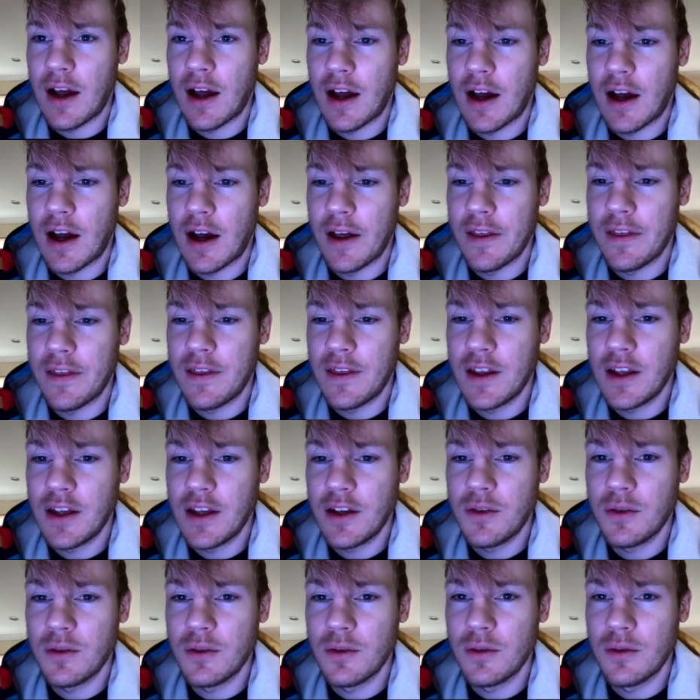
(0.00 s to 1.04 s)
I think
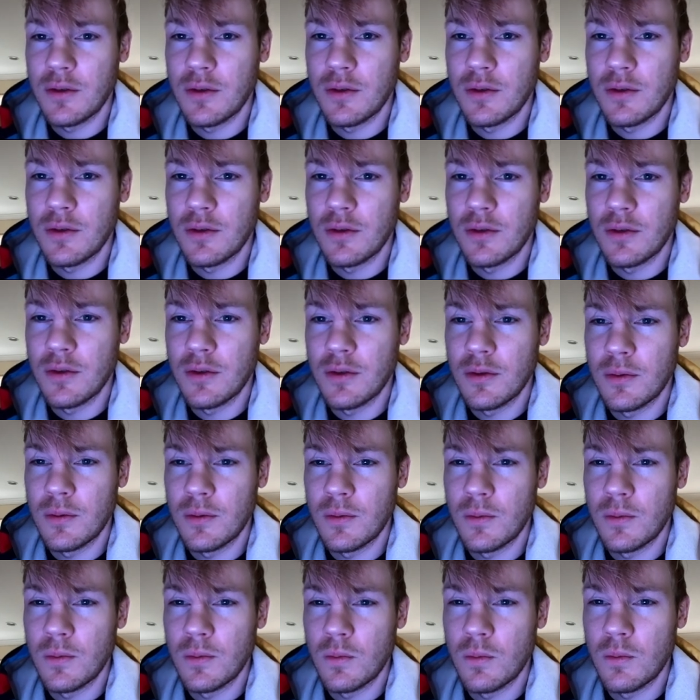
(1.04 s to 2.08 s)

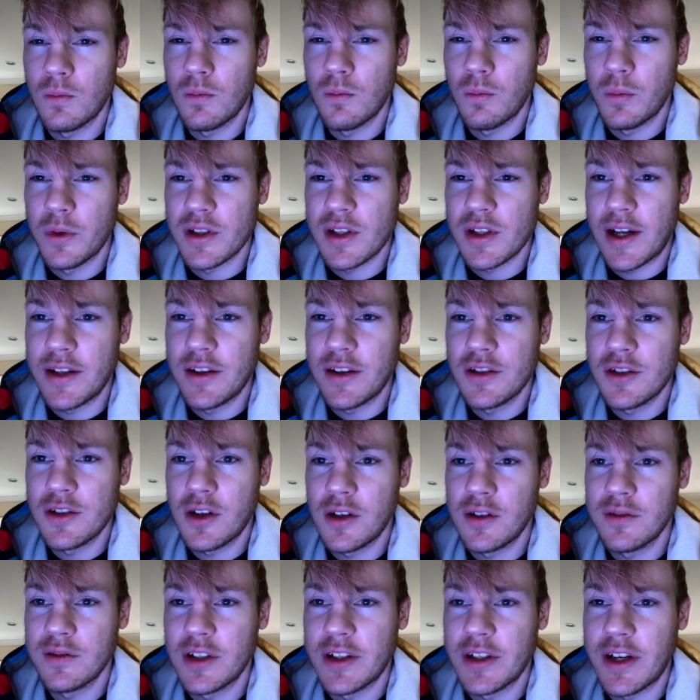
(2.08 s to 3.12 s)
we slide this
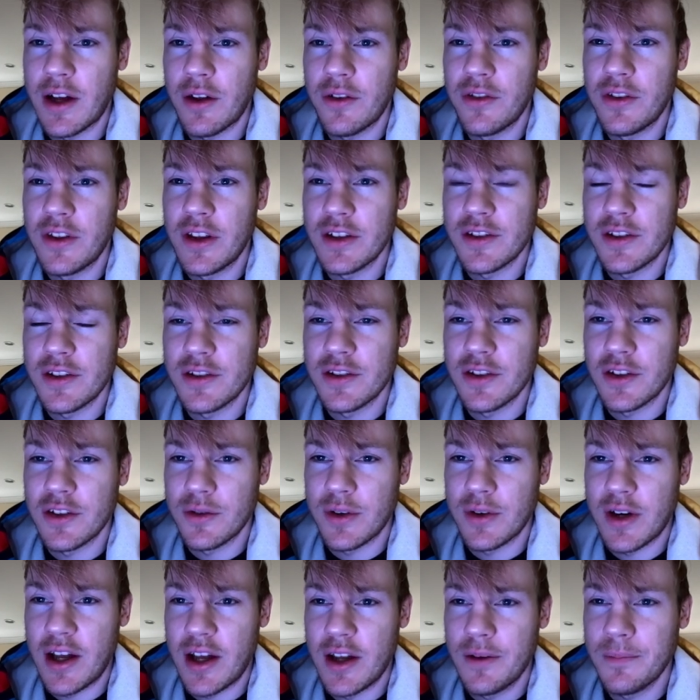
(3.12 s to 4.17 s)
over, and now this is a
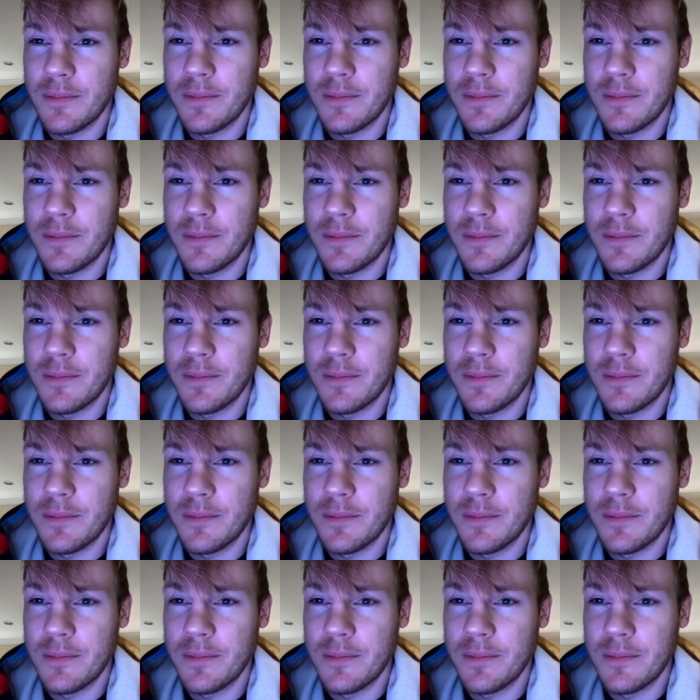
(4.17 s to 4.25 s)
threat.